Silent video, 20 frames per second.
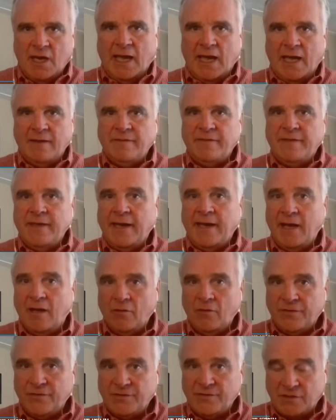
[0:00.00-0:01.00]
And the
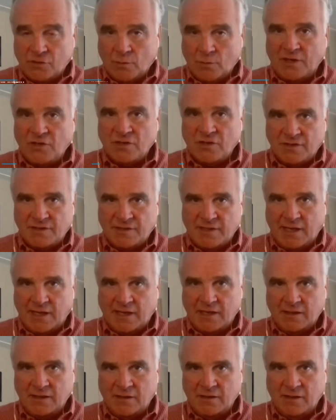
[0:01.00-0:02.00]
health situation is
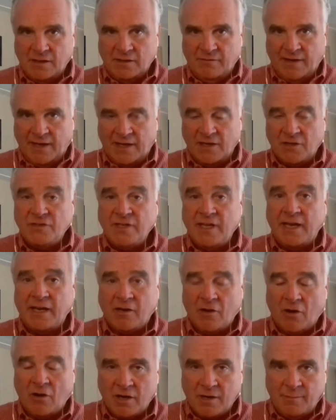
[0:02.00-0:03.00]
taken advantage. The
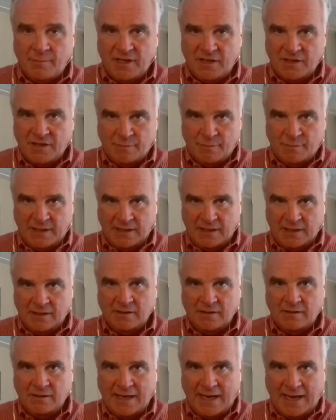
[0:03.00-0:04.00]
economy is
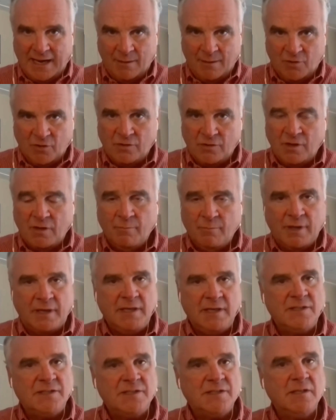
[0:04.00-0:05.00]
being hammered,
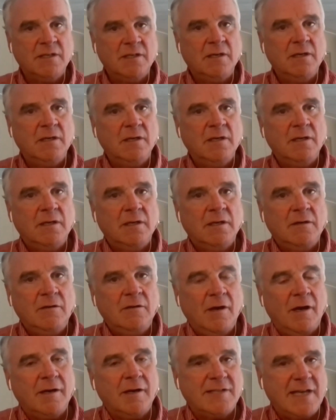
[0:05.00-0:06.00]
but is
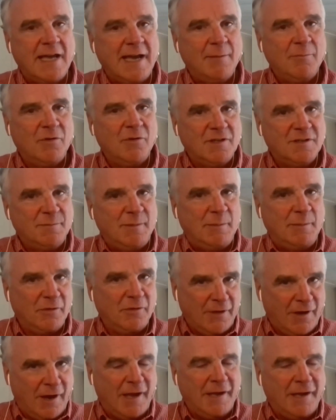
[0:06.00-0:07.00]
not as hammered as people
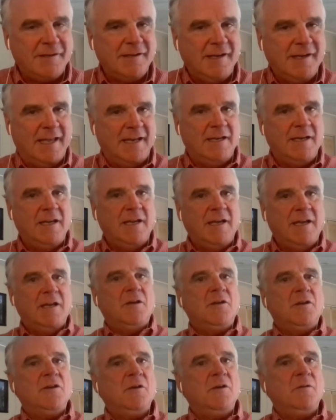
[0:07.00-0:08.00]
thought. And
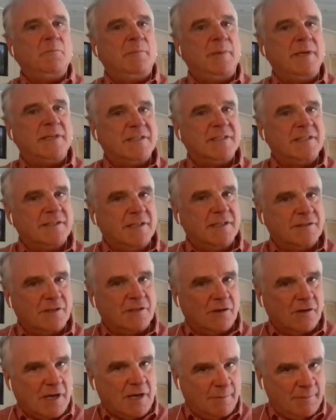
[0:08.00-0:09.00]
businesses
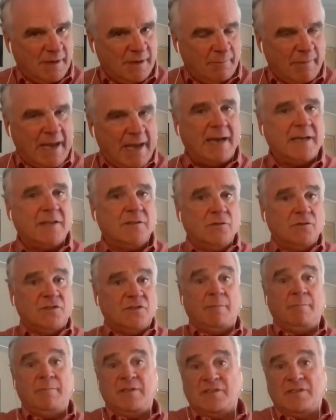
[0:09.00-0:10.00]
are coming back. There's
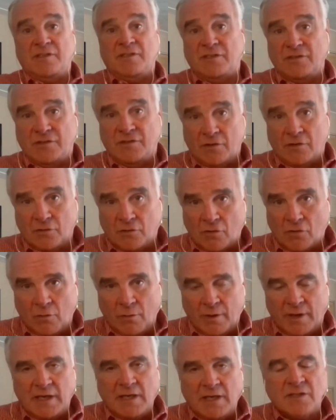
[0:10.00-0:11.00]
some businesses that are
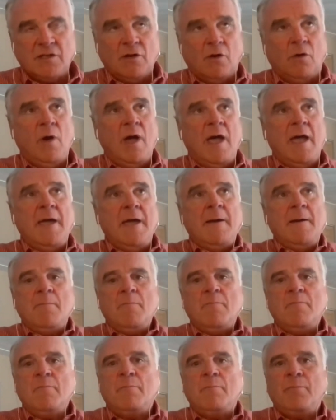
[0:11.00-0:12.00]
growing. So
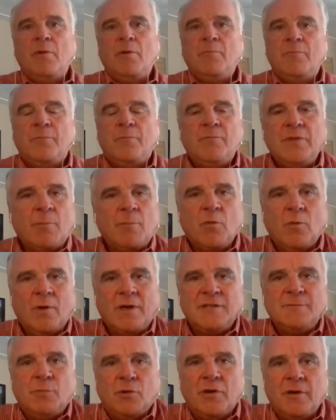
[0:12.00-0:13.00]
number one
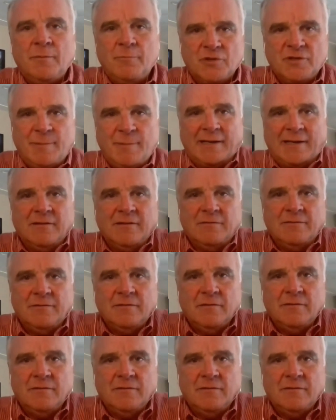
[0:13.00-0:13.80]
is put it in perspective.